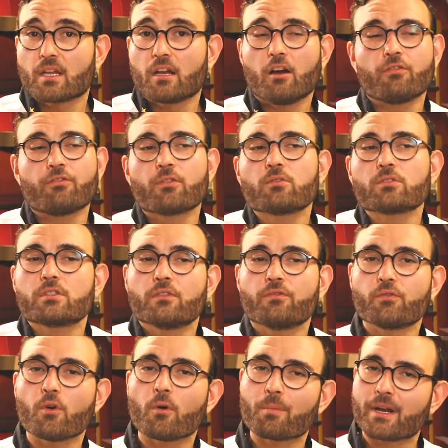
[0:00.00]
Of course, if
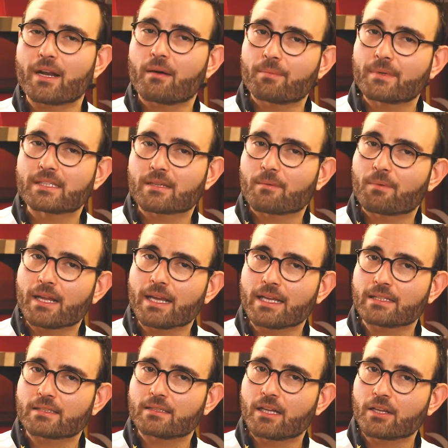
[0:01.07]
you open a pizza
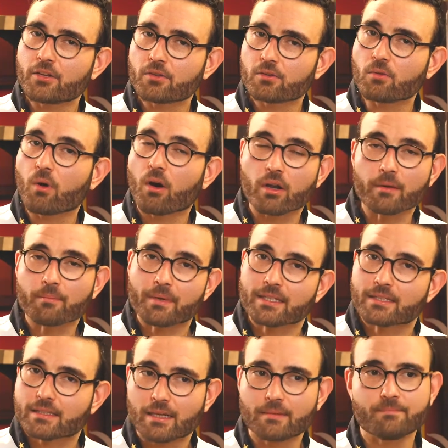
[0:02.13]
place, then you do only
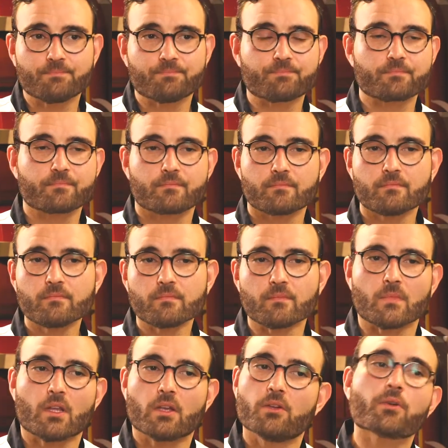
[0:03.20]
pizza,
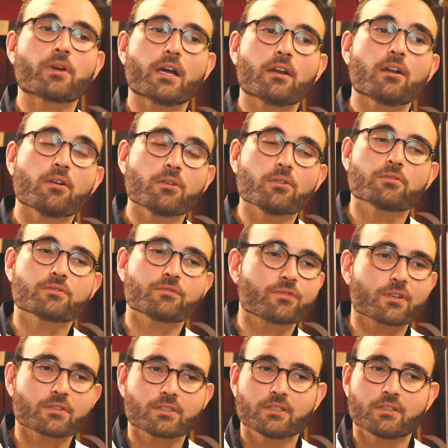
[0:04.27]
you cannot use
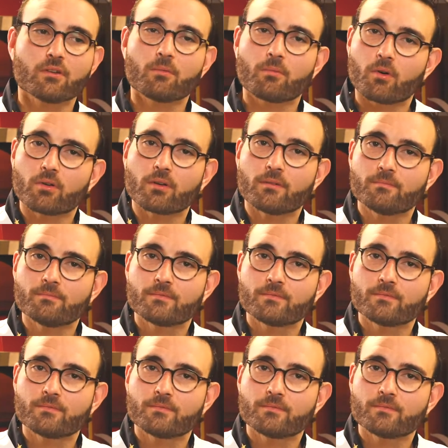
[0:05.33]
frozen dough ball